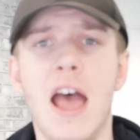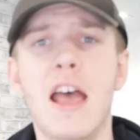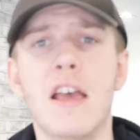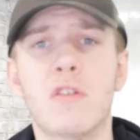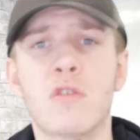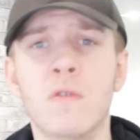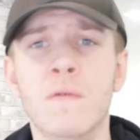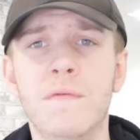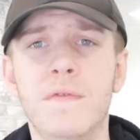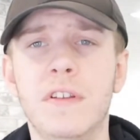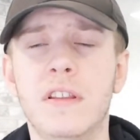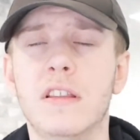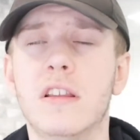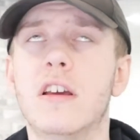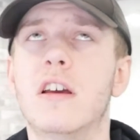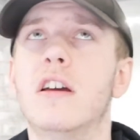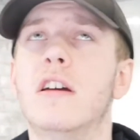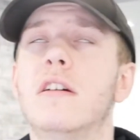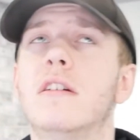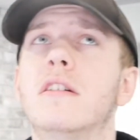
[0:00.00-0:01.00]
something
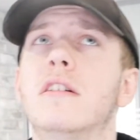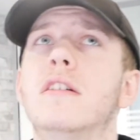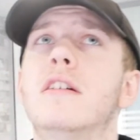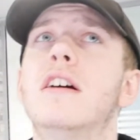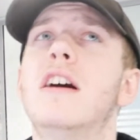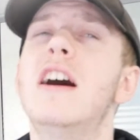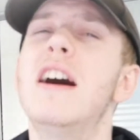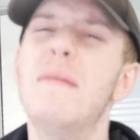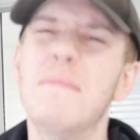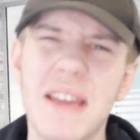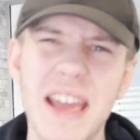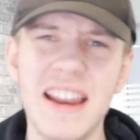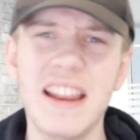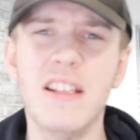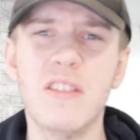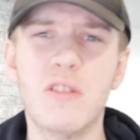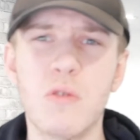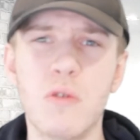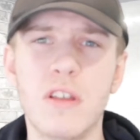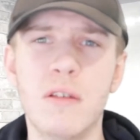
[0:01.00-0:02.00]
that I'm getting
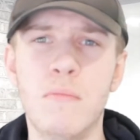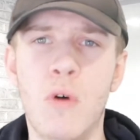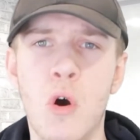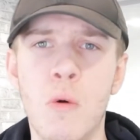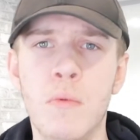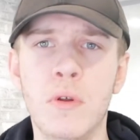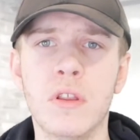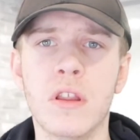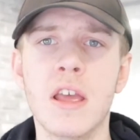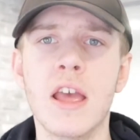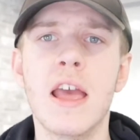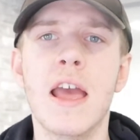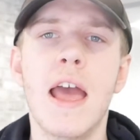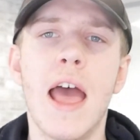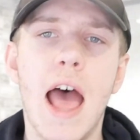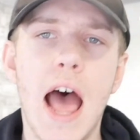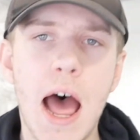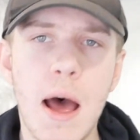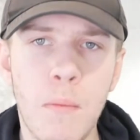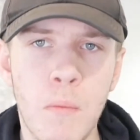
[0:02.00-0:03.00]
into at the moment,
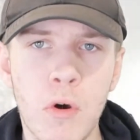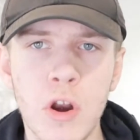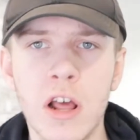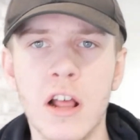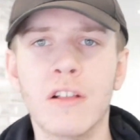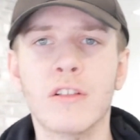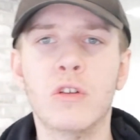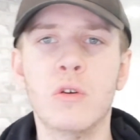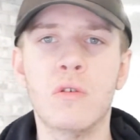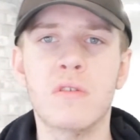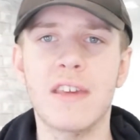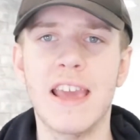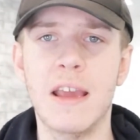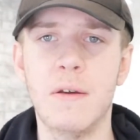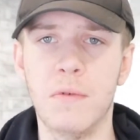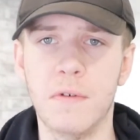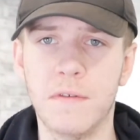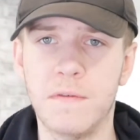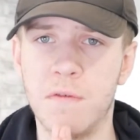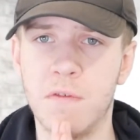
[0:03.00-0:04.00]
and what I'll do
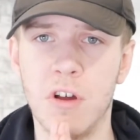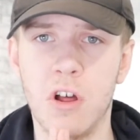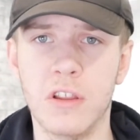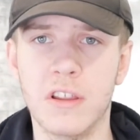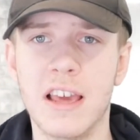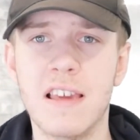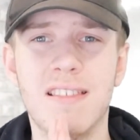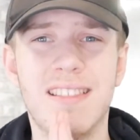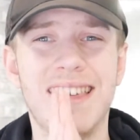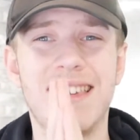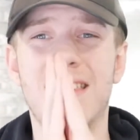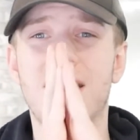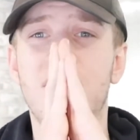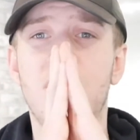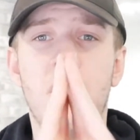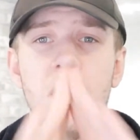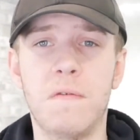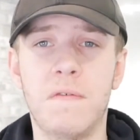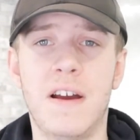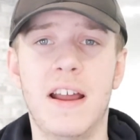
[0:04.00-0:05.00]
say for all this is
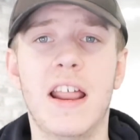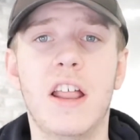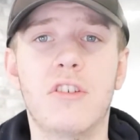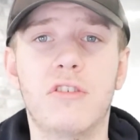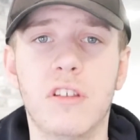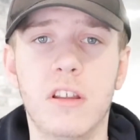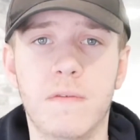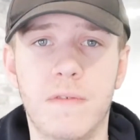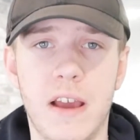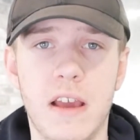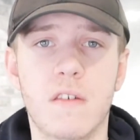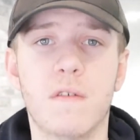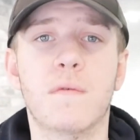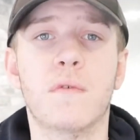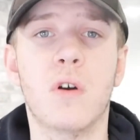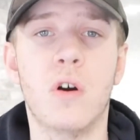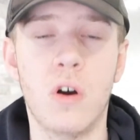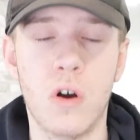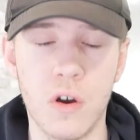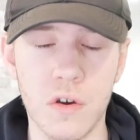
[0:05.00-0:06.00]
not financial advice, of
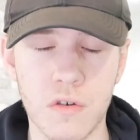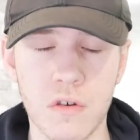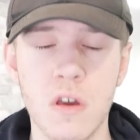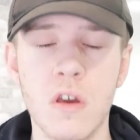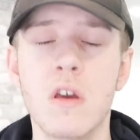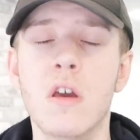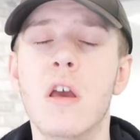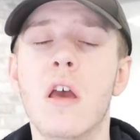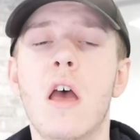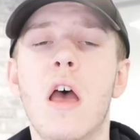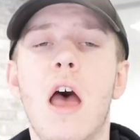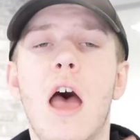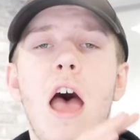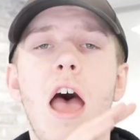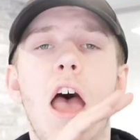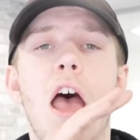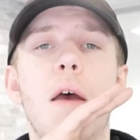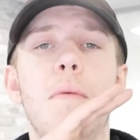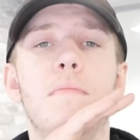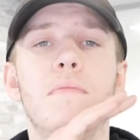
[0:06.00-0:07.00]
course.
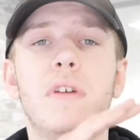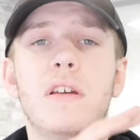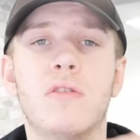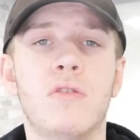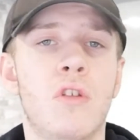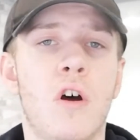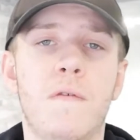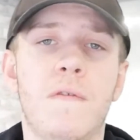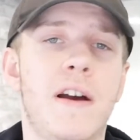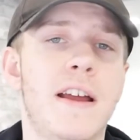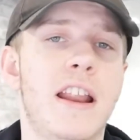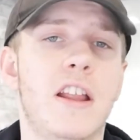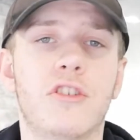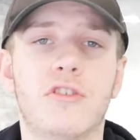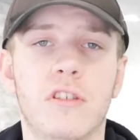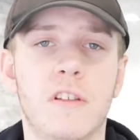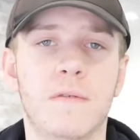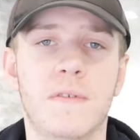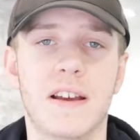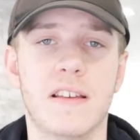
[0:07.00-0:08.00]
It's not
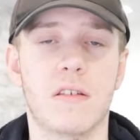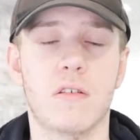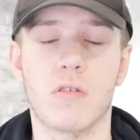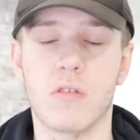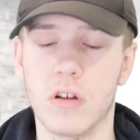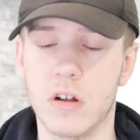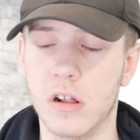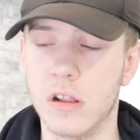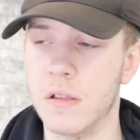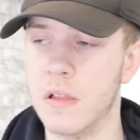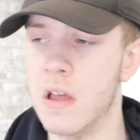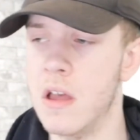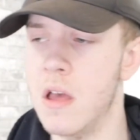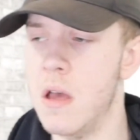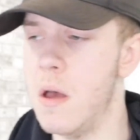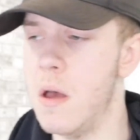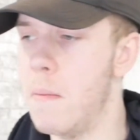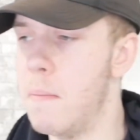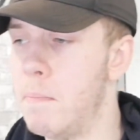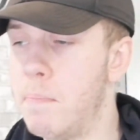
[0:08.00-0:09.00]
financial advice at all,
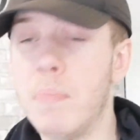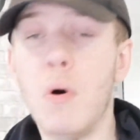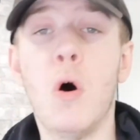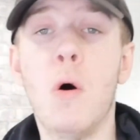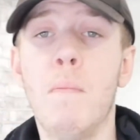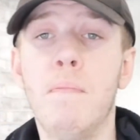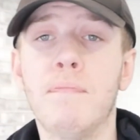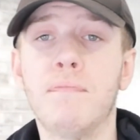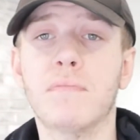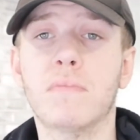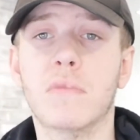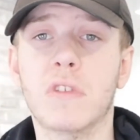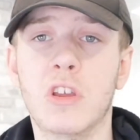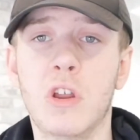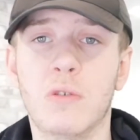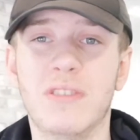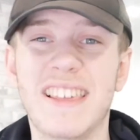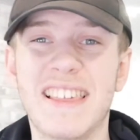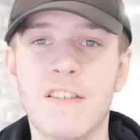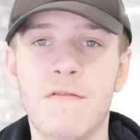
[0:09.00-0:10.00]
but
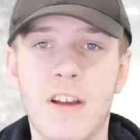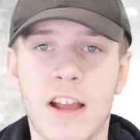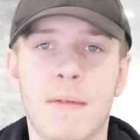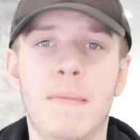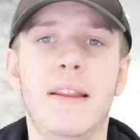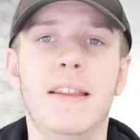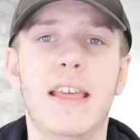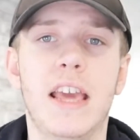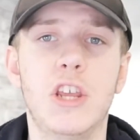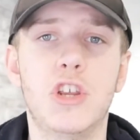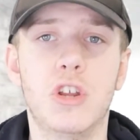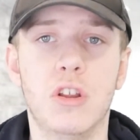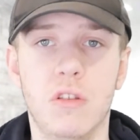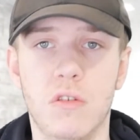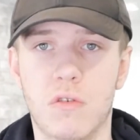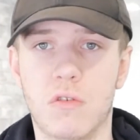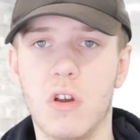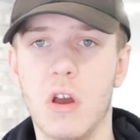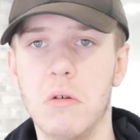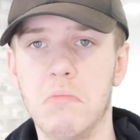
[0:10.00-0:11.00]
these are
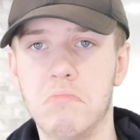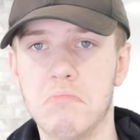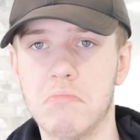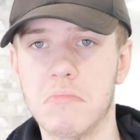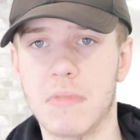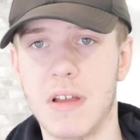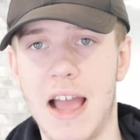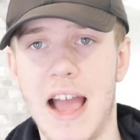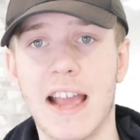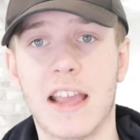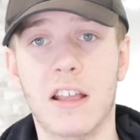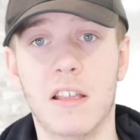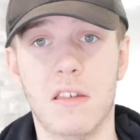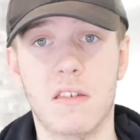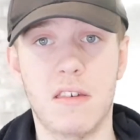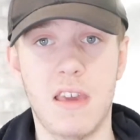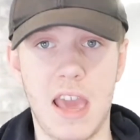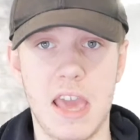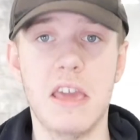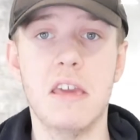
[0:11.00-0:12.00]
recommendations that I can
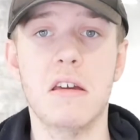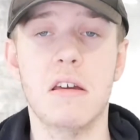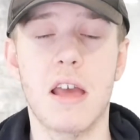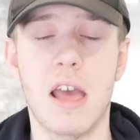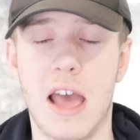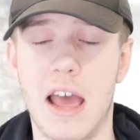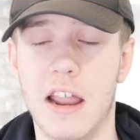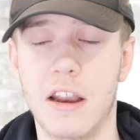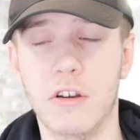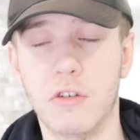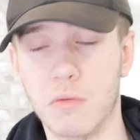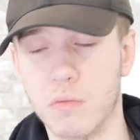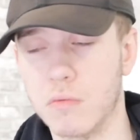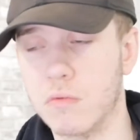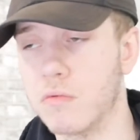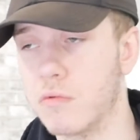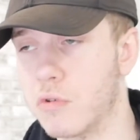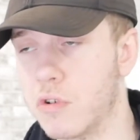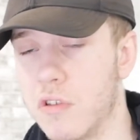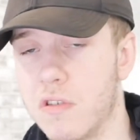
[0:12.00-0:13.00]
say, and
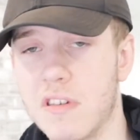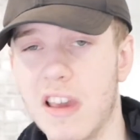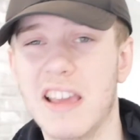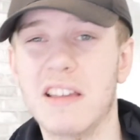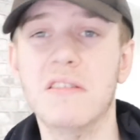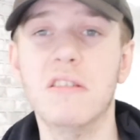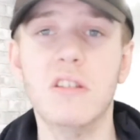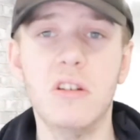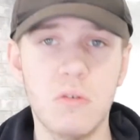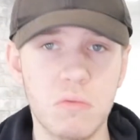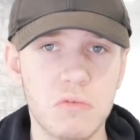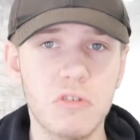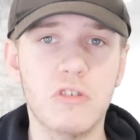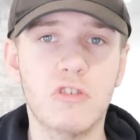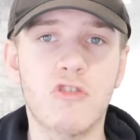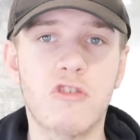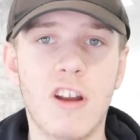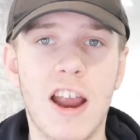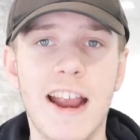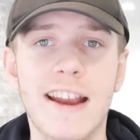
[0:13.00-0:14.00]
we could say,
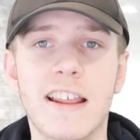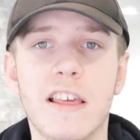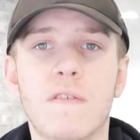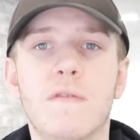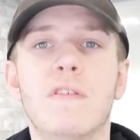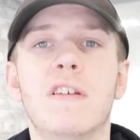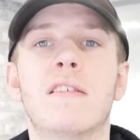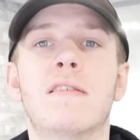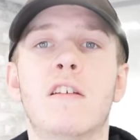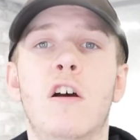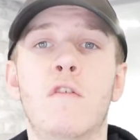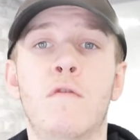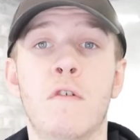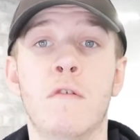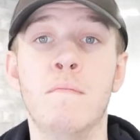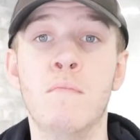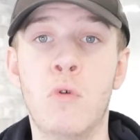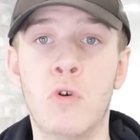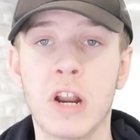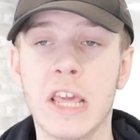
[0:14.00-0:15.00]
try this for yourself
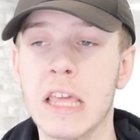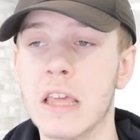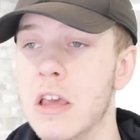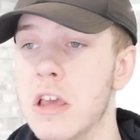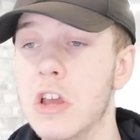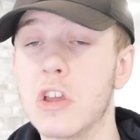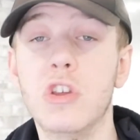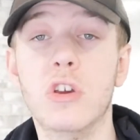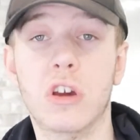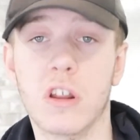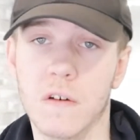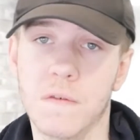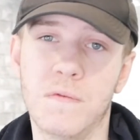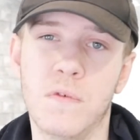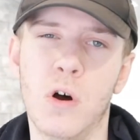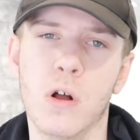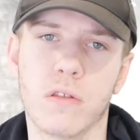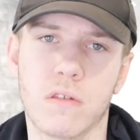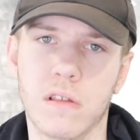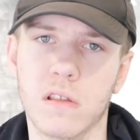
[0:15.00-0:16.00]
with money you can
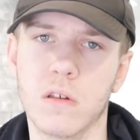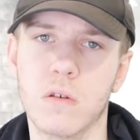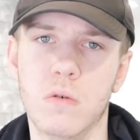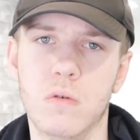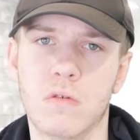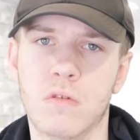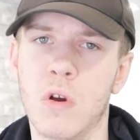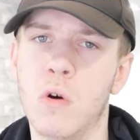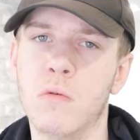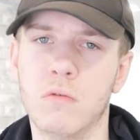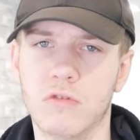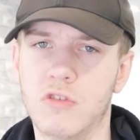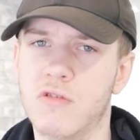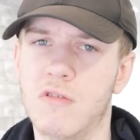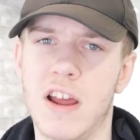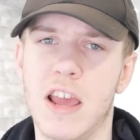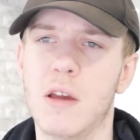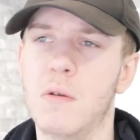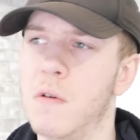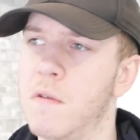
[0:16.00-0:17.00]
afford to lose. Don't
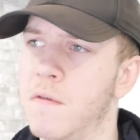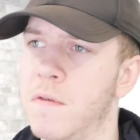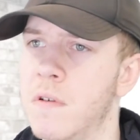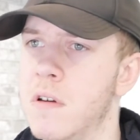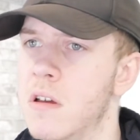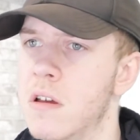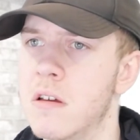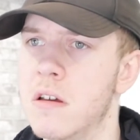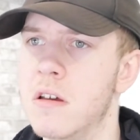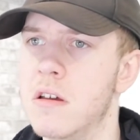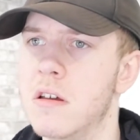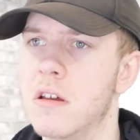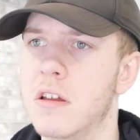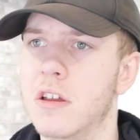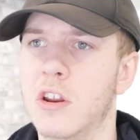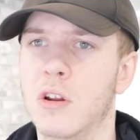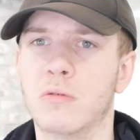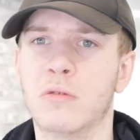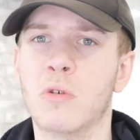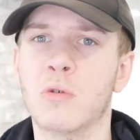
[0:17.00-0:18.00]
try it with,
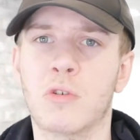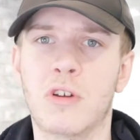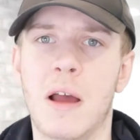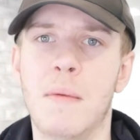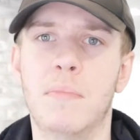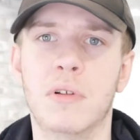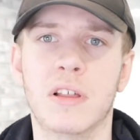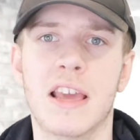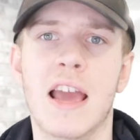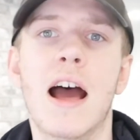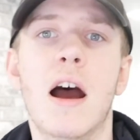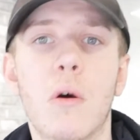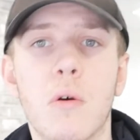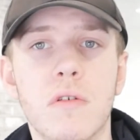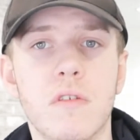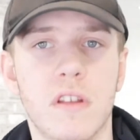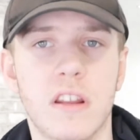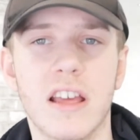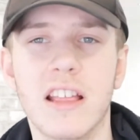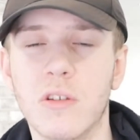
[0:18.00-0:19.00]
don't gamble your
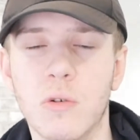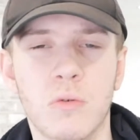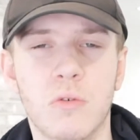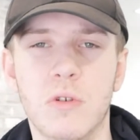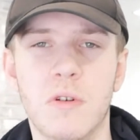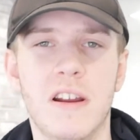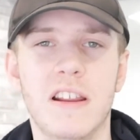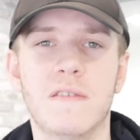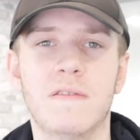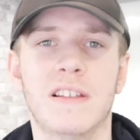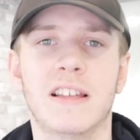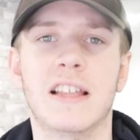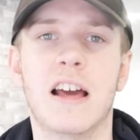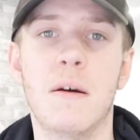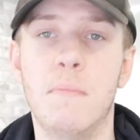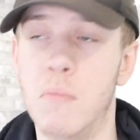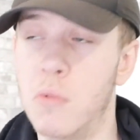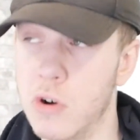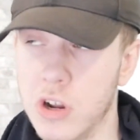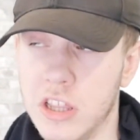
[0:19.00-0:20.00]
house on it. Don't do anything like
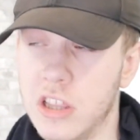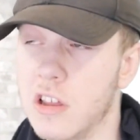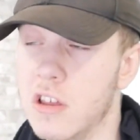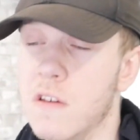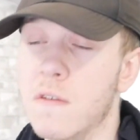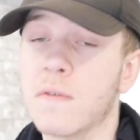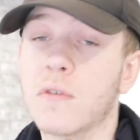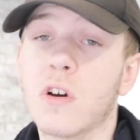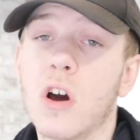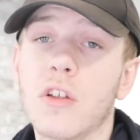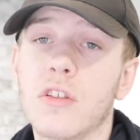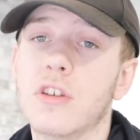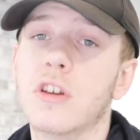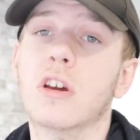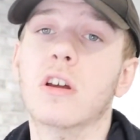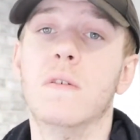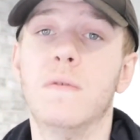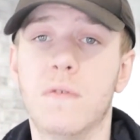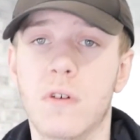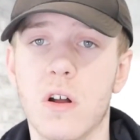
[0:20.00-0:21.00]
that. Money that you've got that you
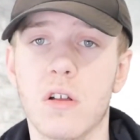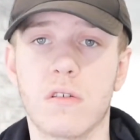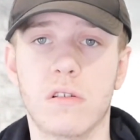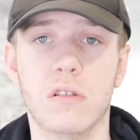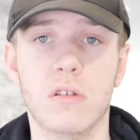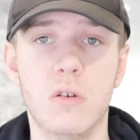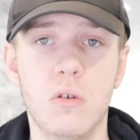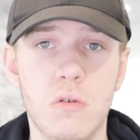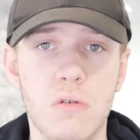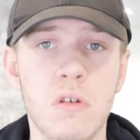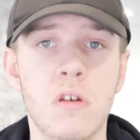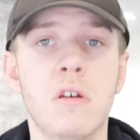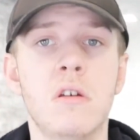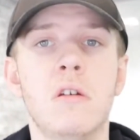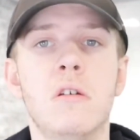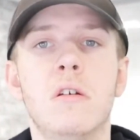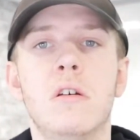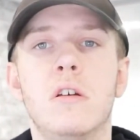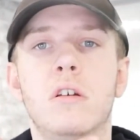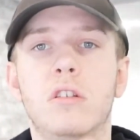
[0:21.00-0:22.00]
can afford to lose,
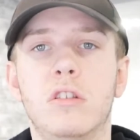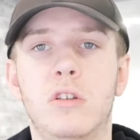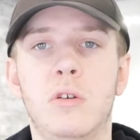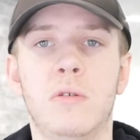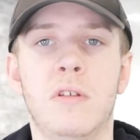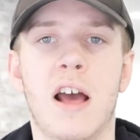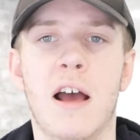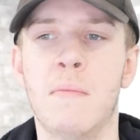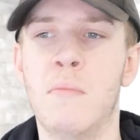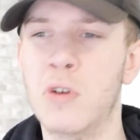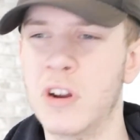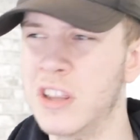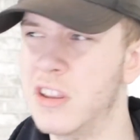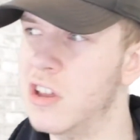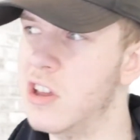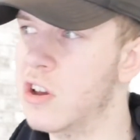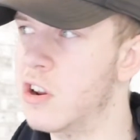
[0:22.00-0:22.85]
do that. Money that you're